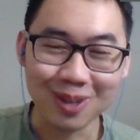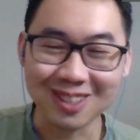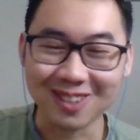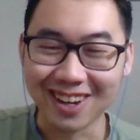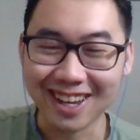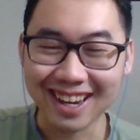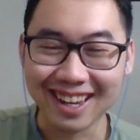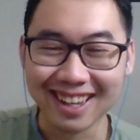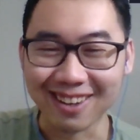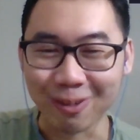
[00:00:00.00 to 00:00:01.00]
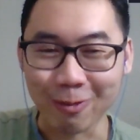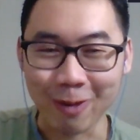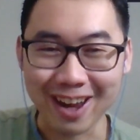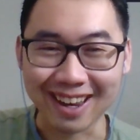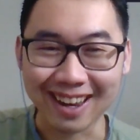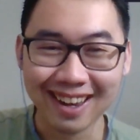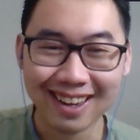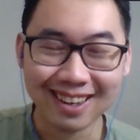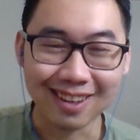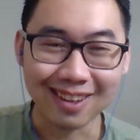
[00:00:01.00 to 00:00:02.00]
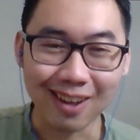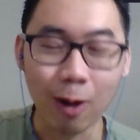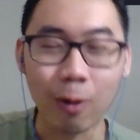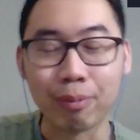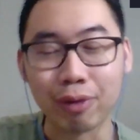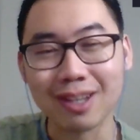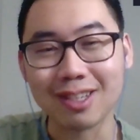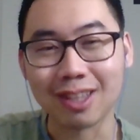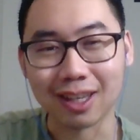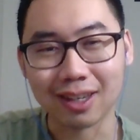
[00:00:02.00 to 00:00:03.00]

you want? A ring? Oh, a bracelet.